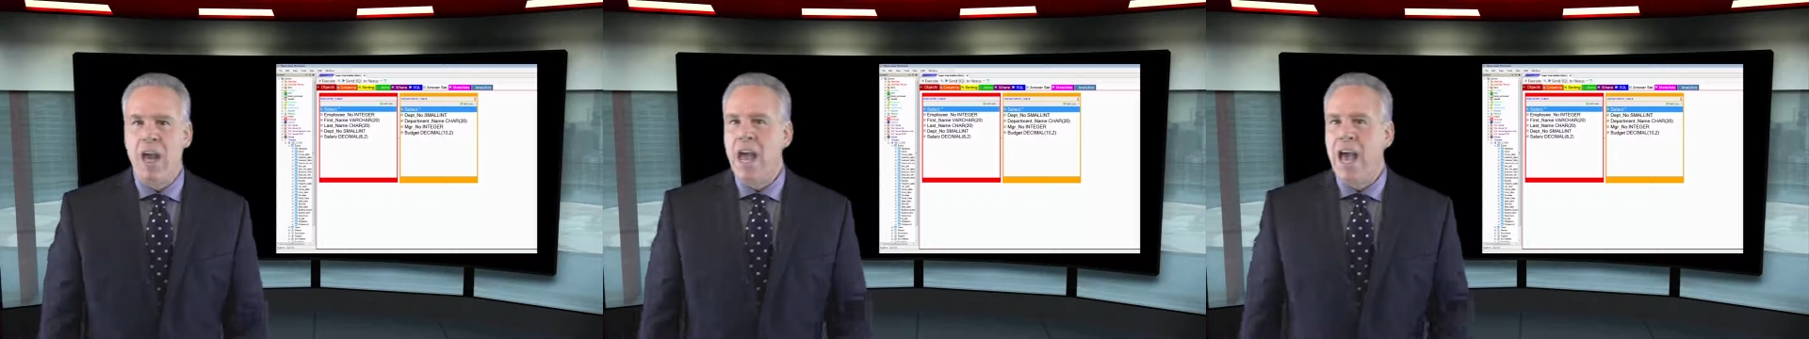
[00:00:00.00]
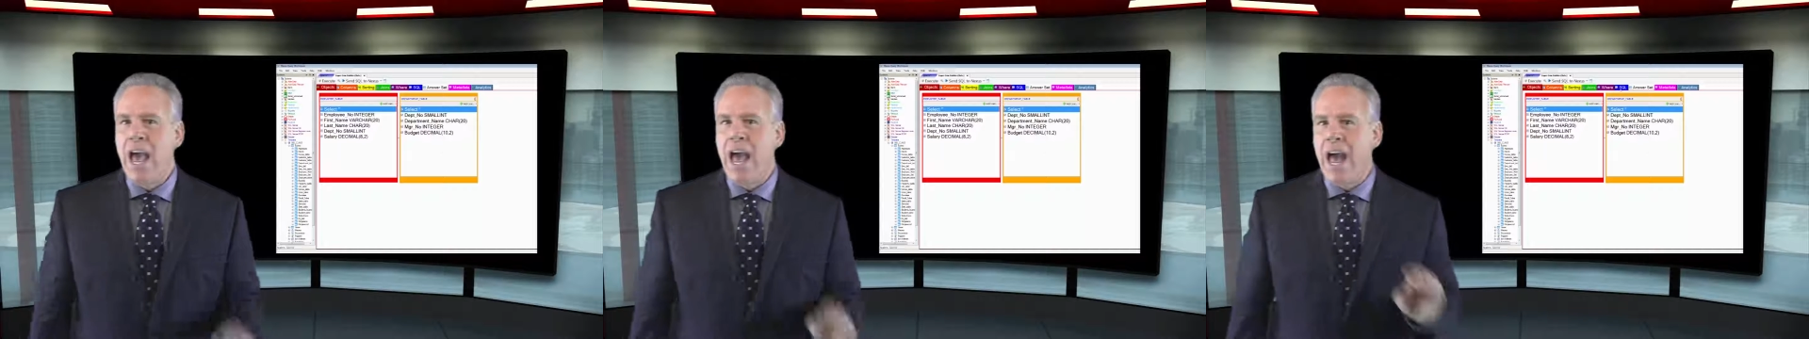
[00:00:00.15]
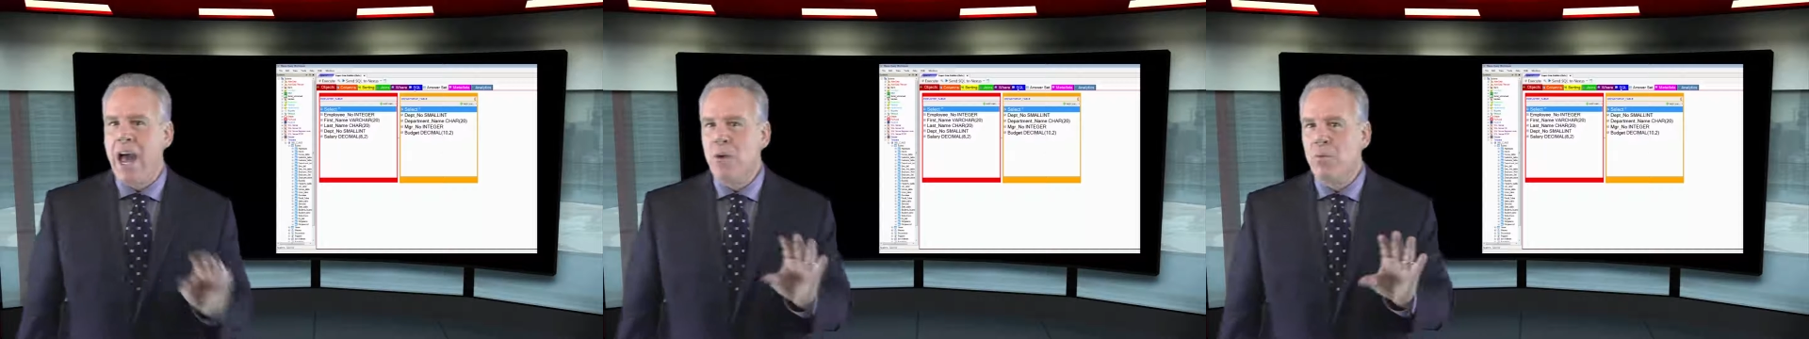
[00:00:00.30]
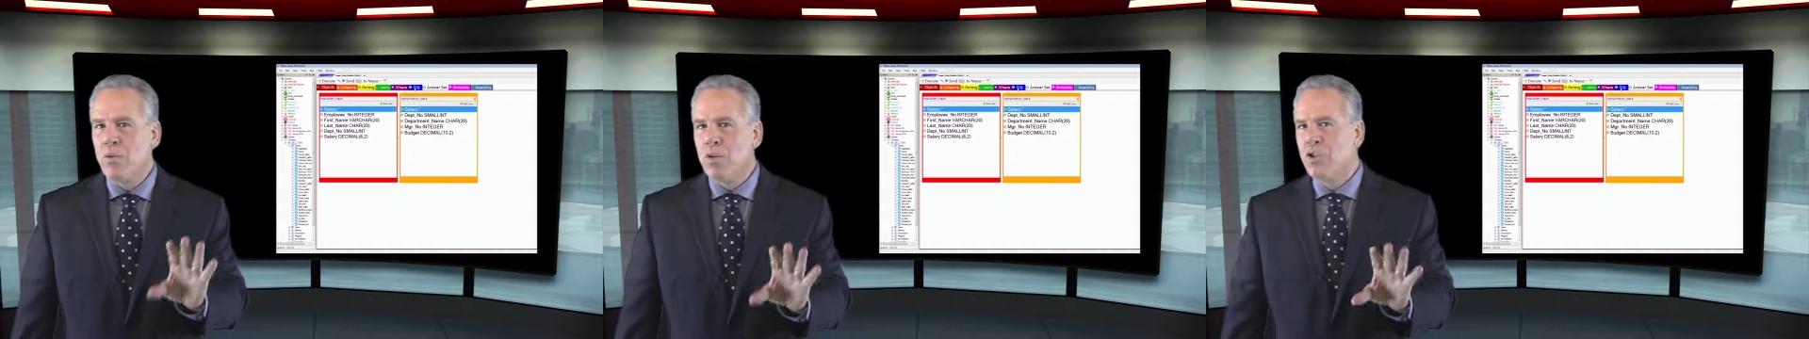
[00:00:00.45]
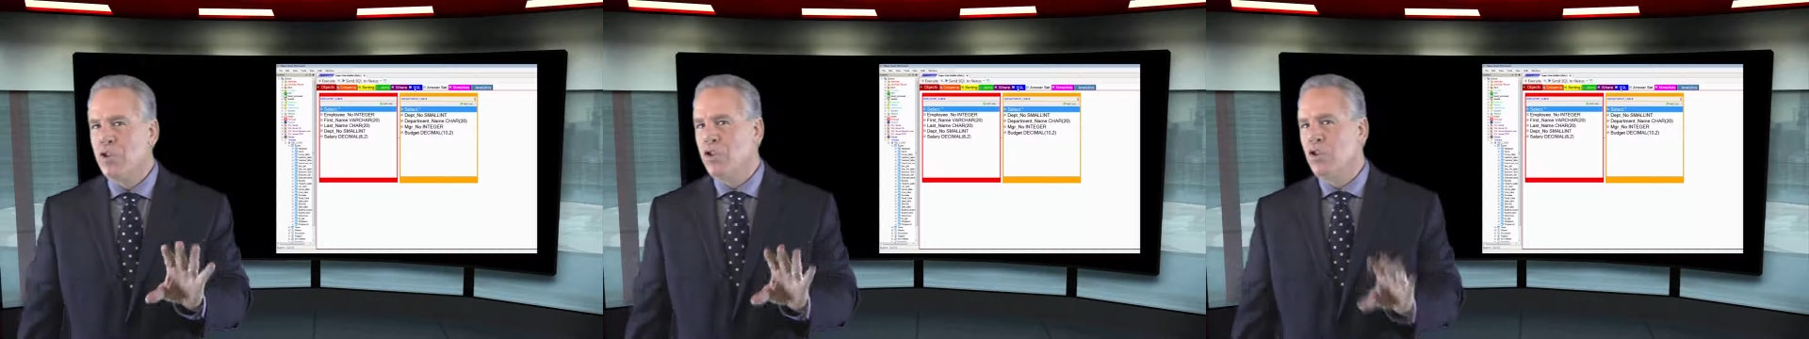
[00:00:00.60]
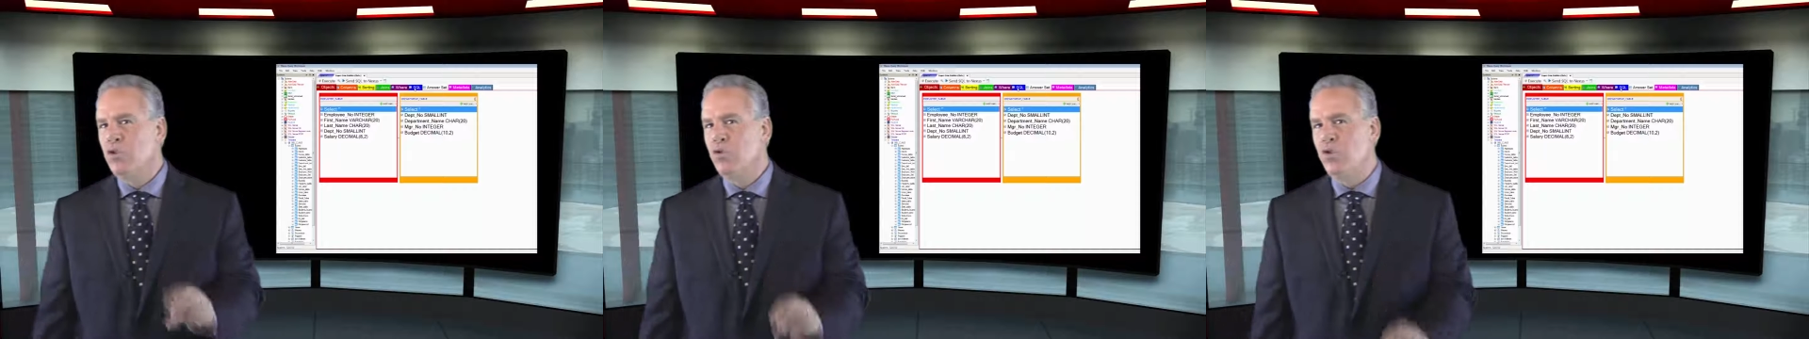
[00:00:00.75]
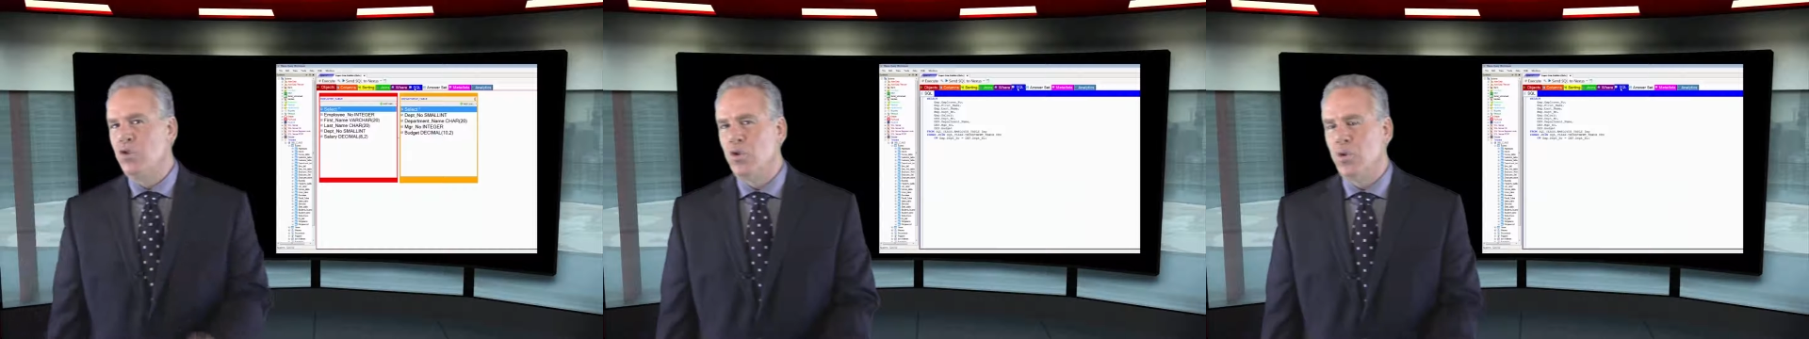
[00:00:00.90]
How would
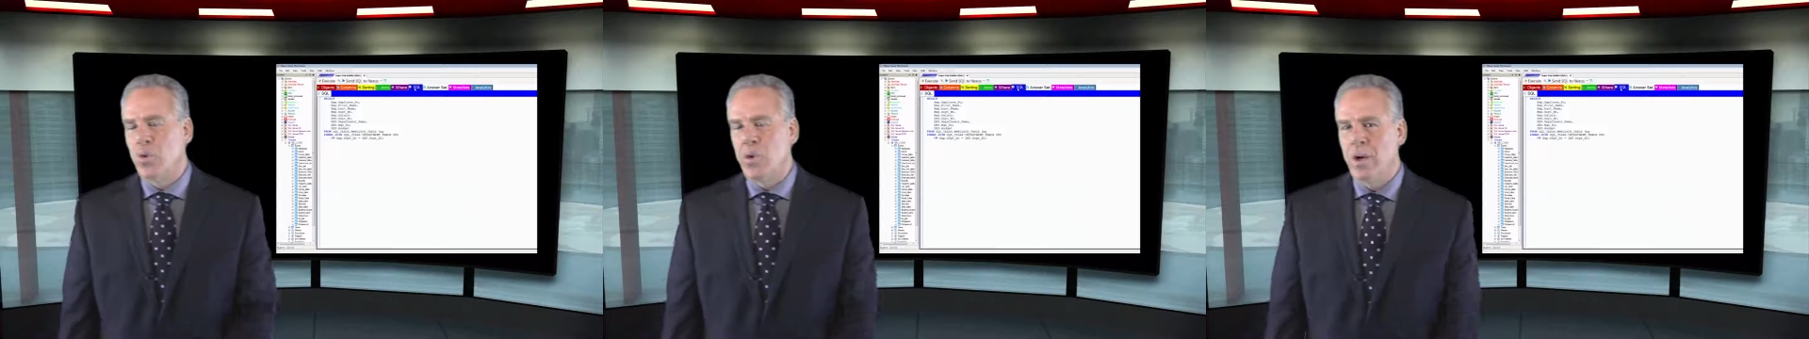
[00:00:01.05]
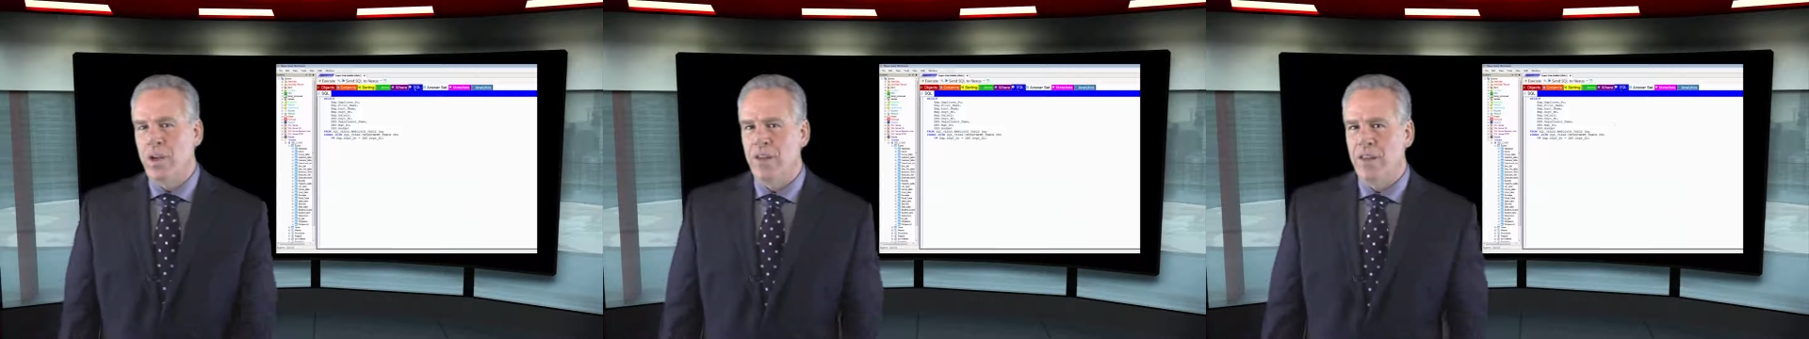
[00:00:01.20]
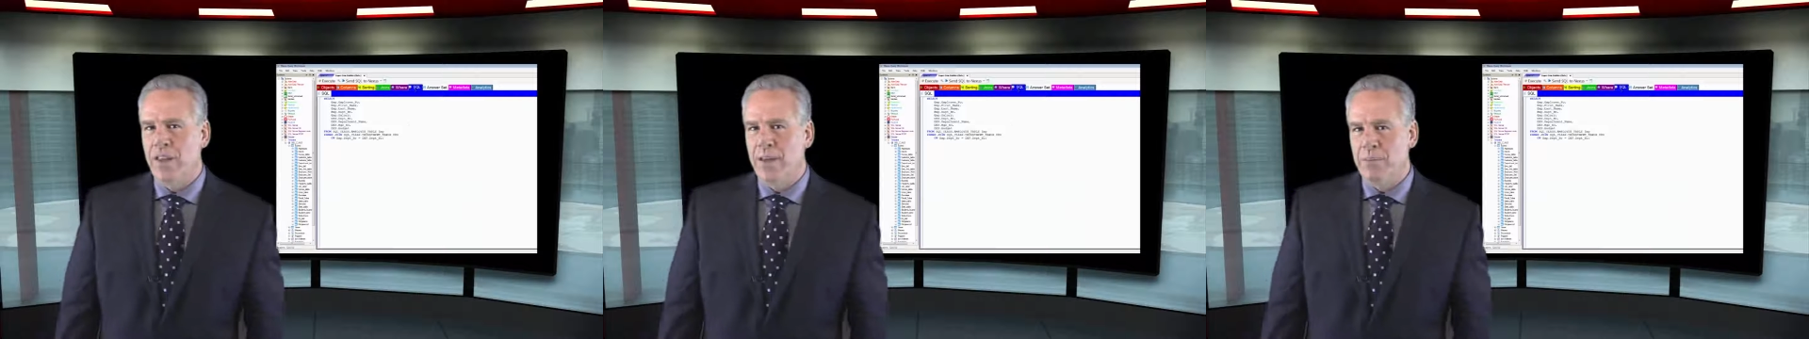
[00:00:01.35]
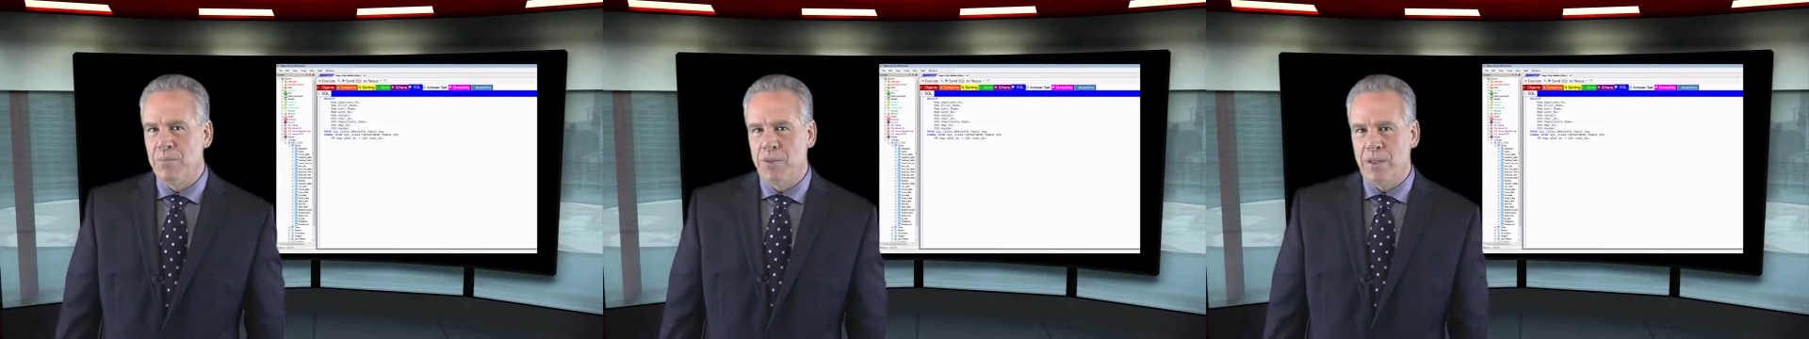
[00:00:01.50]
you join them